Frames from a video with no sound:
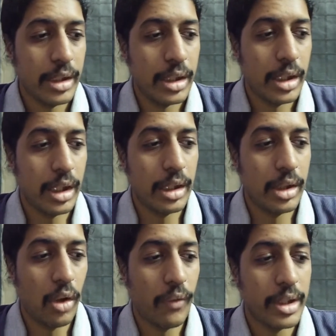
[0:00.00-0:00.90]
uh,
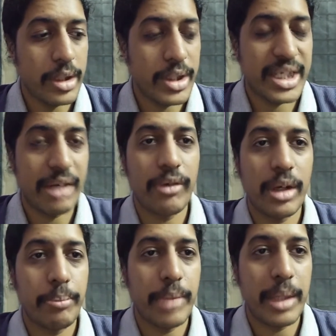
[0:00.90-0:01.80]
of a
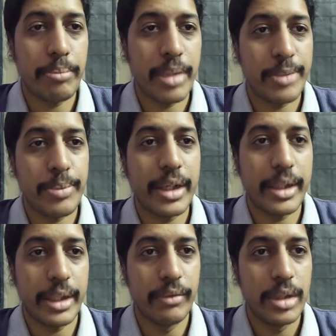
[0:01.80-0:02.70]
self-development
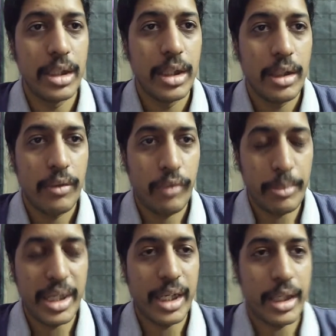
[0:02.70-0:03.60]
perspective for
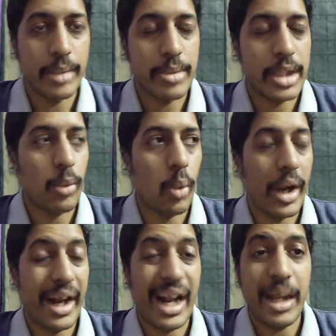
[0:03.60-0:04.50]
me in terms like what
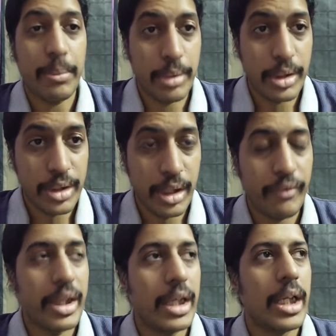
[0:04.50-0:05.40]
i personally
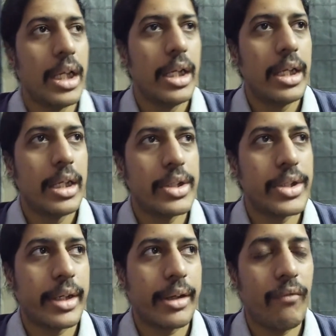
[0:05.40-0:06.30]
feel is
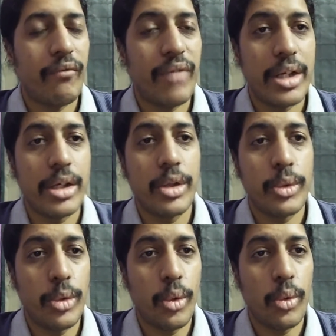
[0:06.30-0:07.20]
that when you
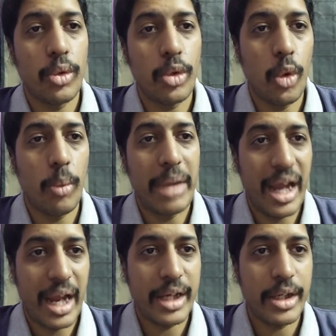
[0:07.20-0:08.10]
don't go
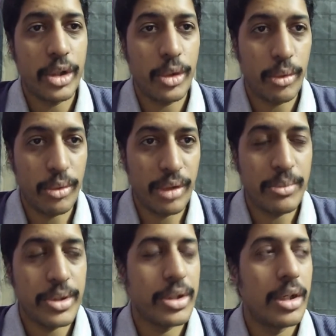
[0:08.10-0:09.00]
behind your
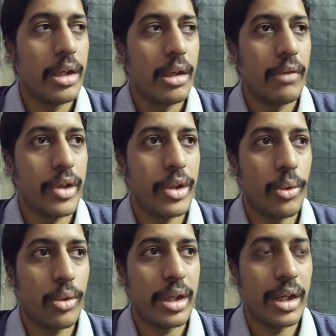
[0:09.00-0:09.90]
dreams when you
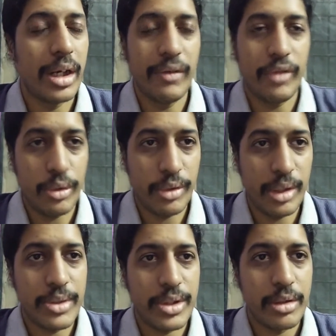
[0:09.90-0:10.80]
don't live your
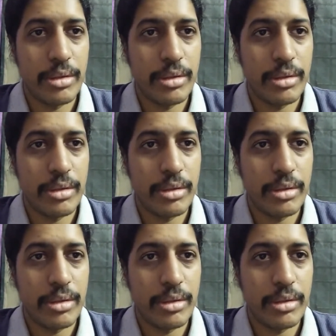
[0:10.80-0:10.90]
dreams